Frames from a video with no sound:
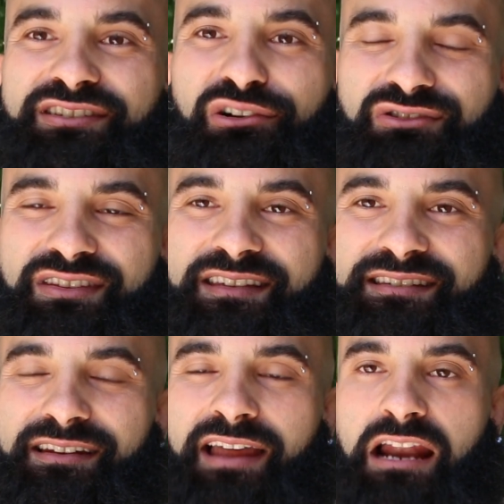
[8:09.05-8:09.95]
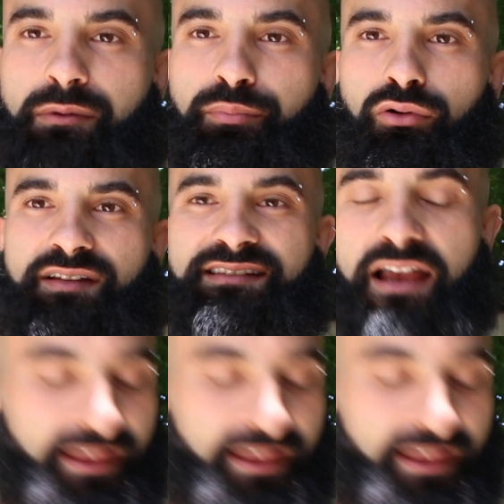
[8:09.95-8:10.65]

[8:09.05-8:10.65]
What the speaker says: tilt to these anatomy points,